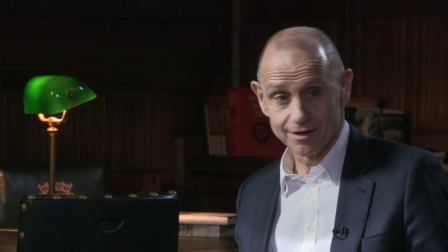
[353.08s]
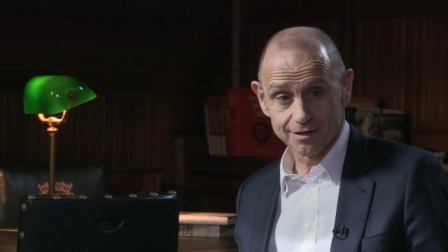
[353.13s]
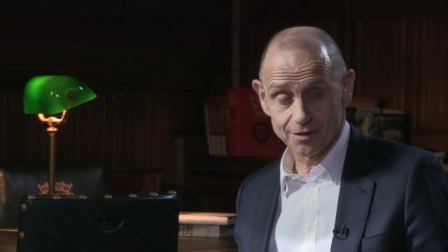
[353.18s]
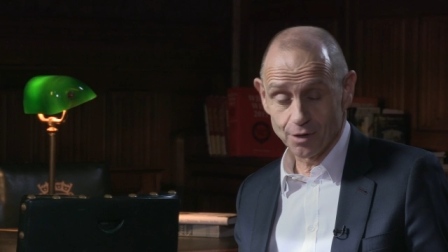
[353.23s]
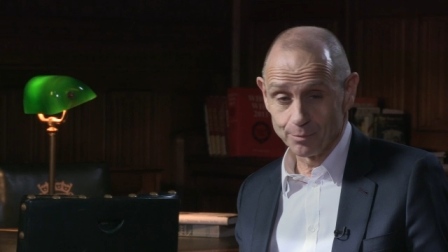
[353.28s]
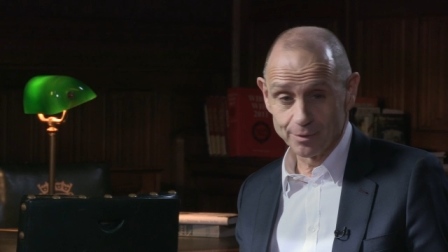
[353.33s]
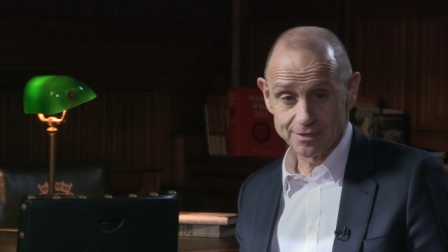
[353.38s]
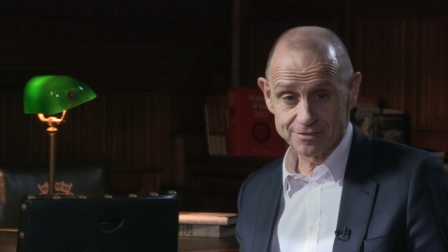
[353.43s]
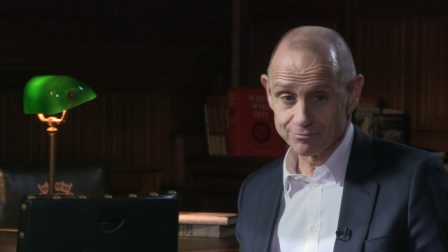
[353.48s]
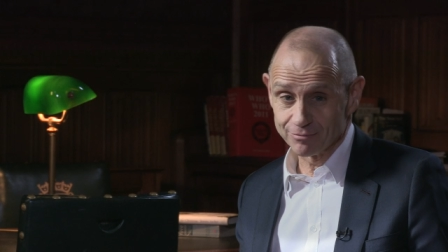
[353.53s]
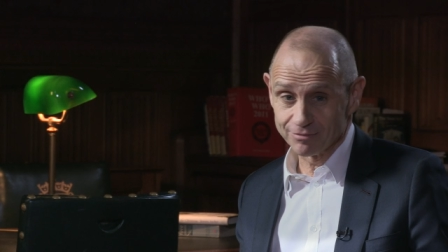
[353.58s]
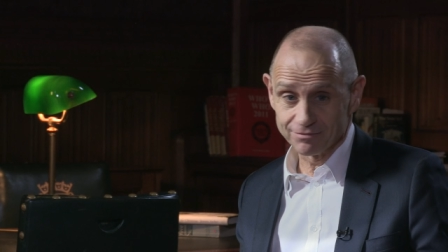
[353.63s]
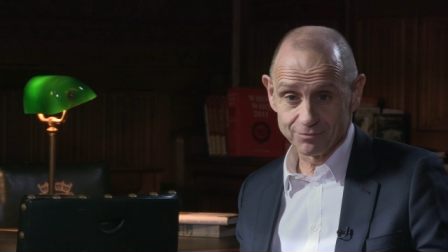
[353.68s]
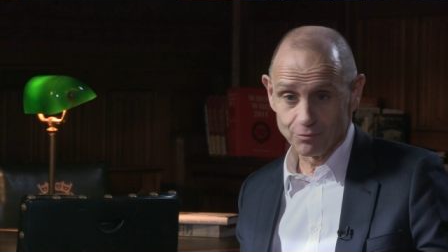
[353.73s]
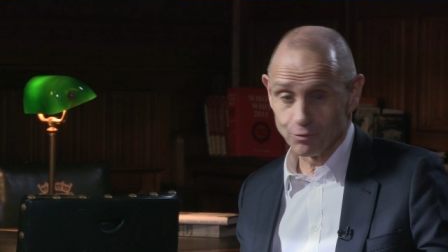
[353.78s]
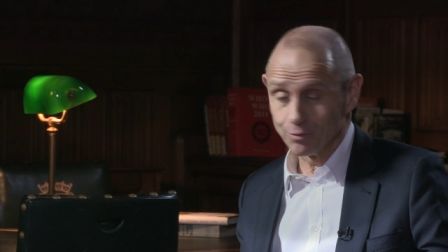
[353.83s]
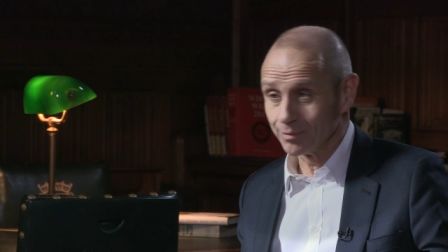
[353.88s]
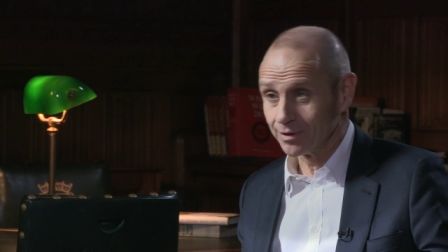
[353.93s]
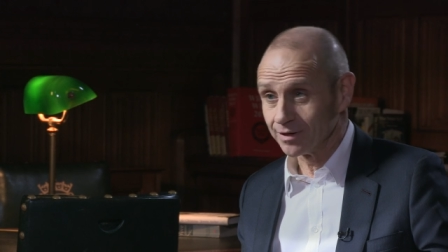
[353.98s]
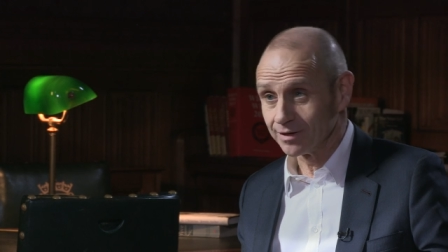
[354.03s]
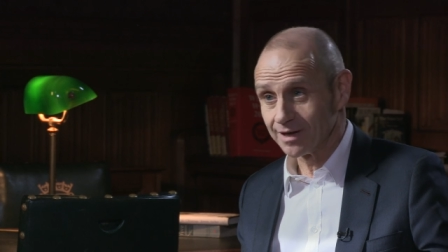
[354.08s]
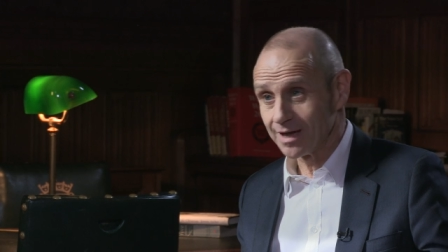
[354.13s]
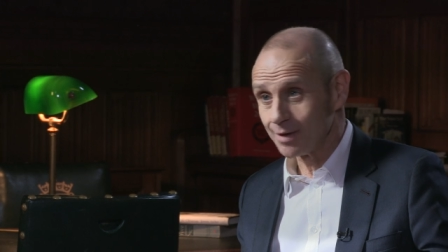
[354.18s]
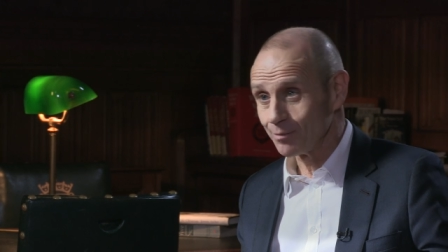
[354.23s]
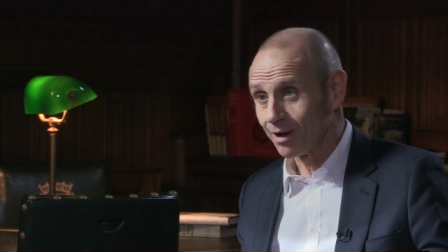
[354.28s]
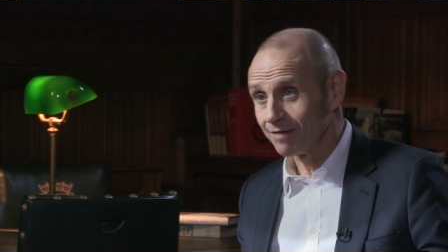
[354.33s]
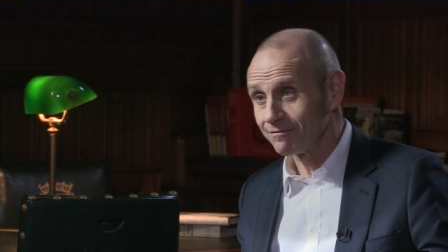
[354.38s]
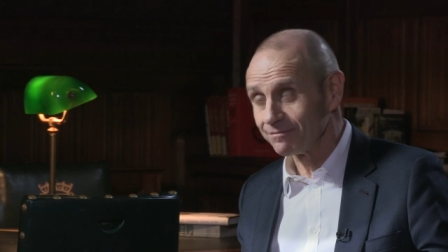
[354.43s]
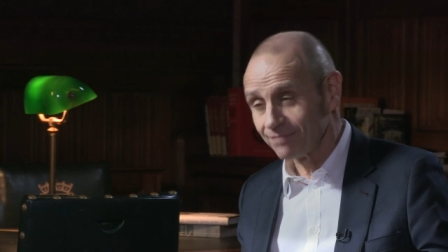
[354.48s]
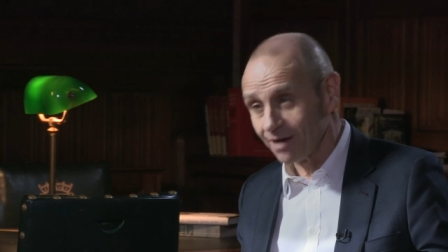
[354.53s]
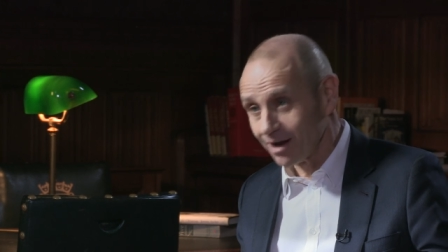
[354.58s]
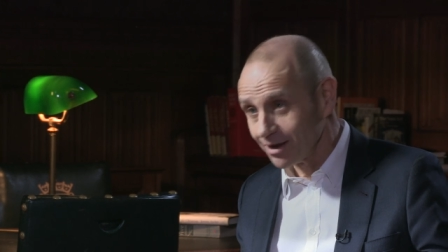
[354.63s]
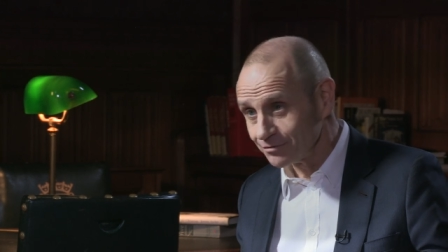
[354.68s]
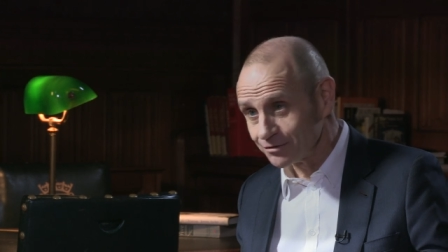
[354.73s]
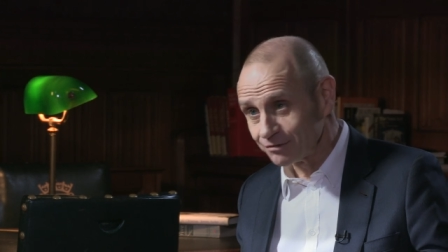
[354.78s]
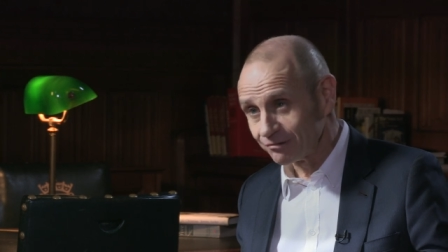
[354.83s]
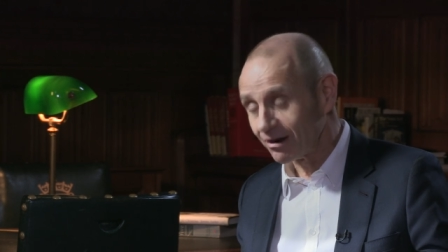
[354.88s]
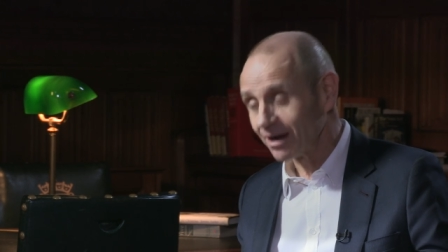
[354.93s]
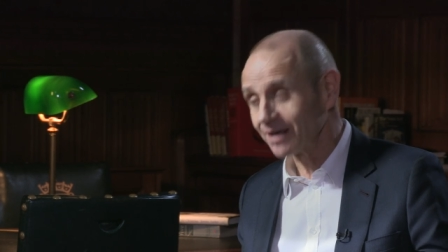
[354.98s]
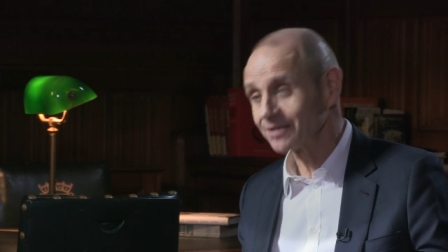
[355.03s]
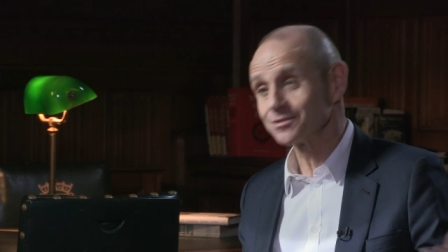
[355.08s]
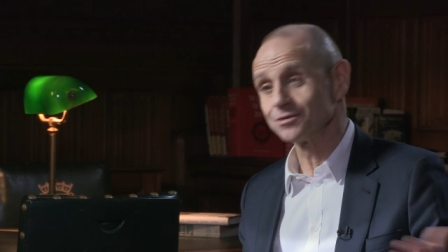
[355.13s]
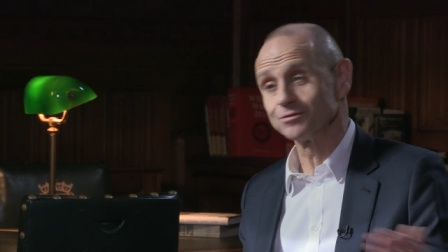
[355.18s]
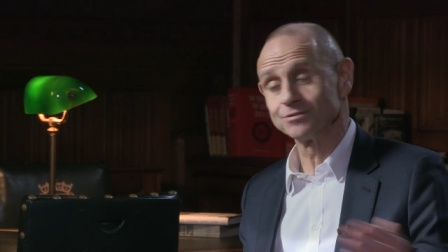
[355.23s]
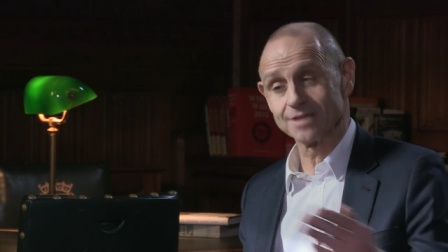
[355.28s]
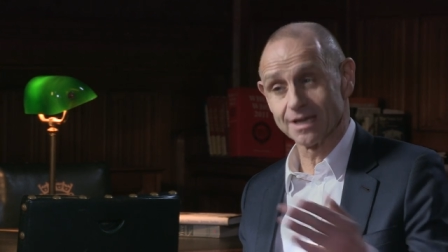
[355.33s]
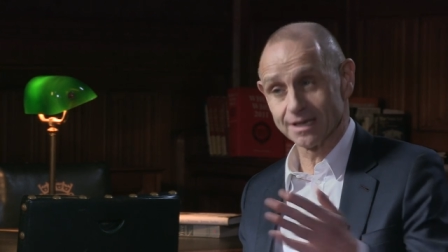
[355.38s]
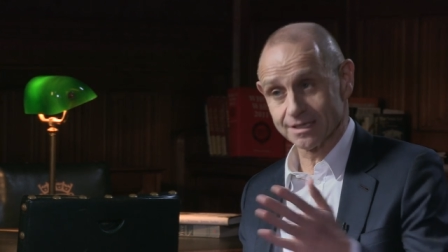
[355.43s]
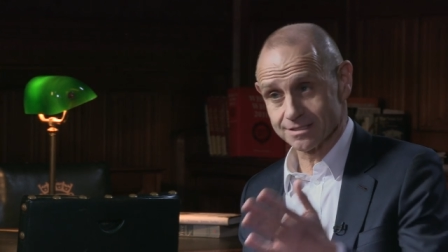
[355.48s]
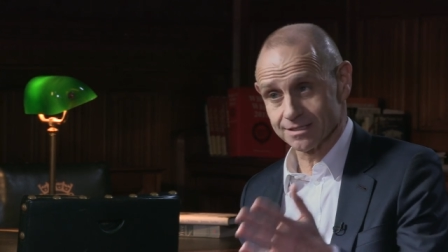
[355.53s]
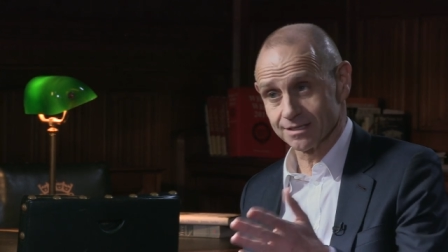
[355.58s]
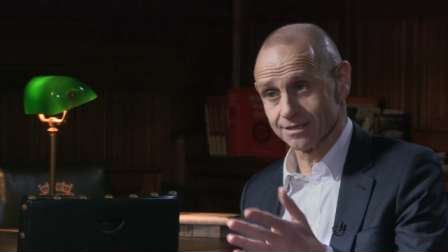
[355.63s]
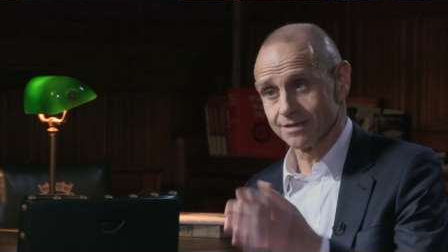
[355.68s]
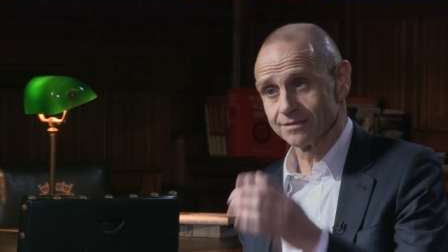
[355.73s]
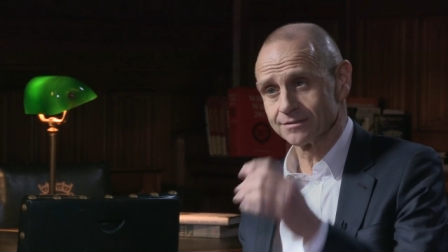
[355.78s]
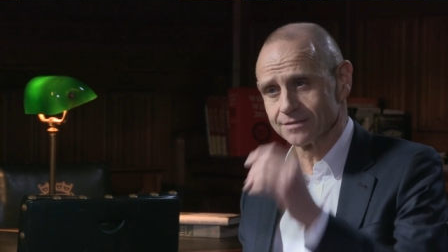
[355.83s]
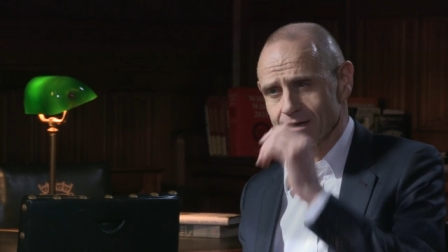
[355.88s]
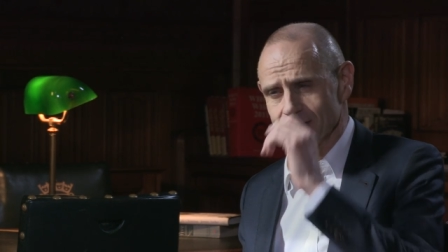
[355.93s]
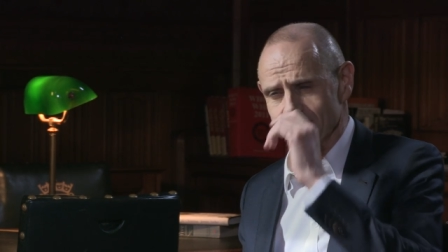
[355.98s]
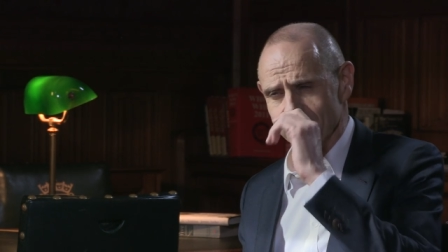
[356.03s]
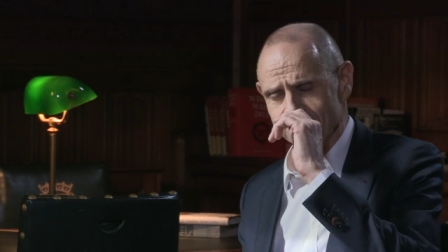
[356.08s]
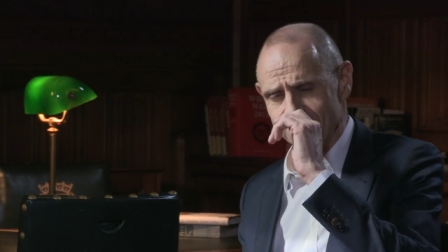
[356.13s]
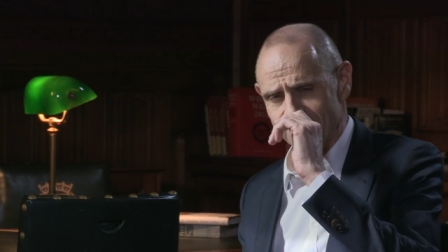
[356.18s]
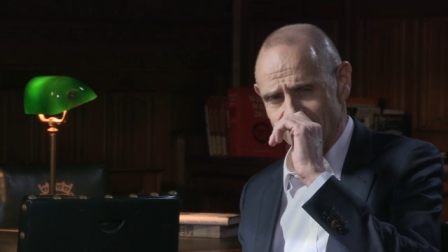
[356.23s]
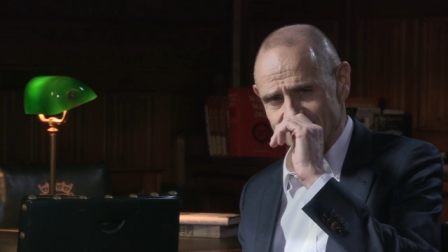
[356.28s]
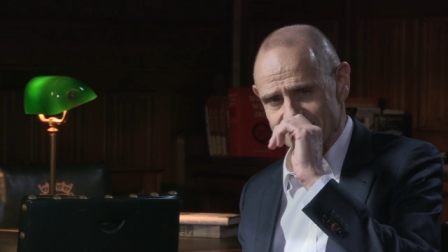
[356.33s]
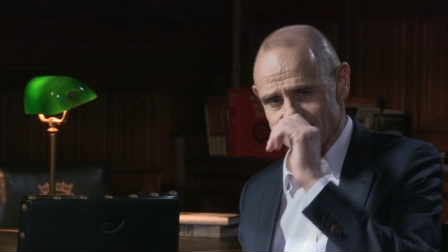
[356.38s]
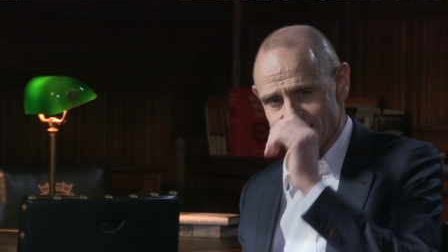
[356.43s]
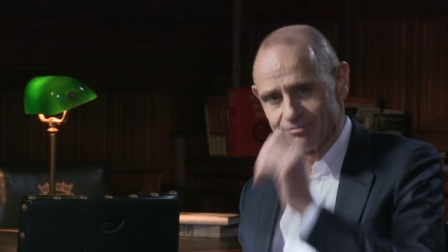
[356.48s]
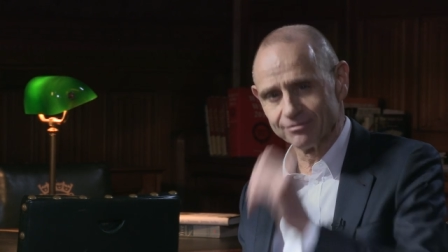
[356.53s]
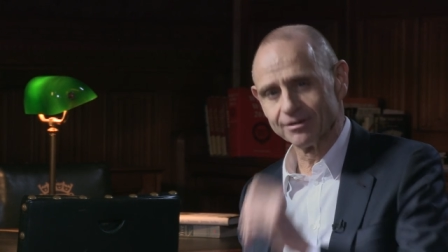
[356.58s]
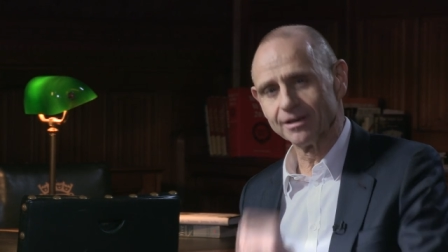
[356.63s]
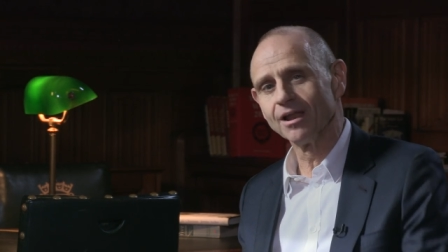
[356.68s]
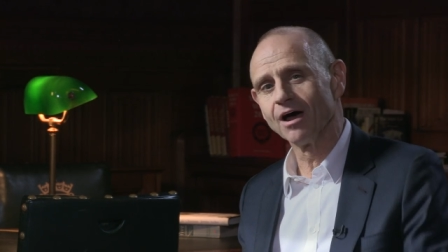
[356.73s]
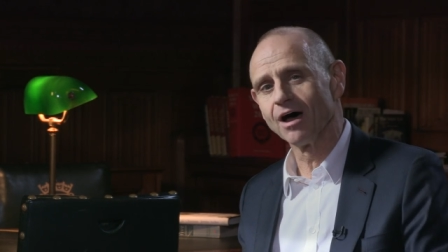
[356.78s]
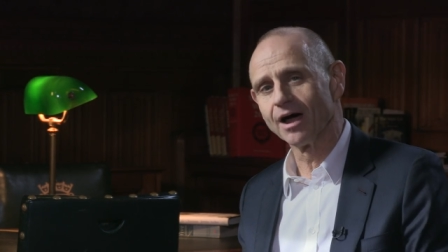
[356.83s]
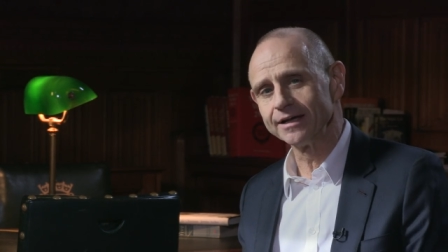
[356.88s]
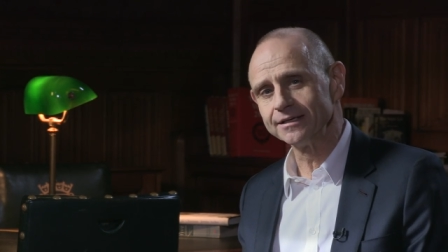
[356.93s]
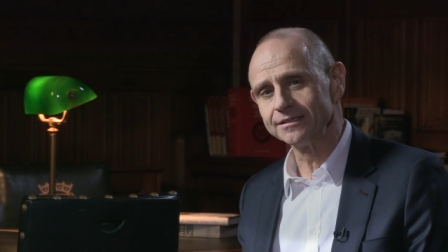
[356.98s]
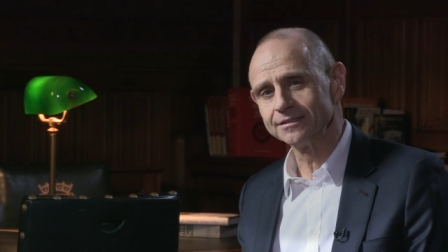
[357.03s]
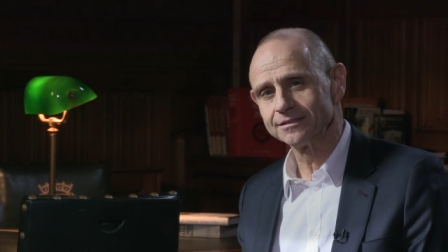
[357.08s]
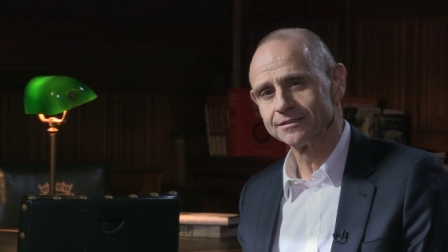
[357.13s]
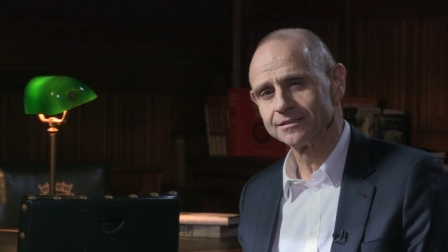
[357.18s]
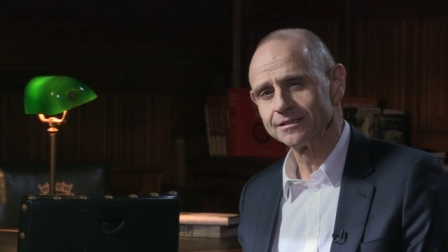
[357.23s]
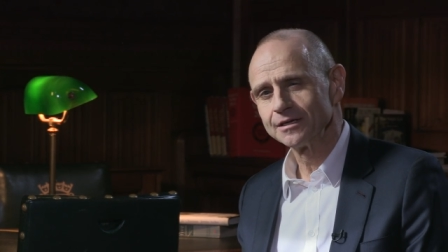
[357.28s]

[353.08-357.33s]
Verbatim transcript: comments from a former MI5 director who takes a, a very different line.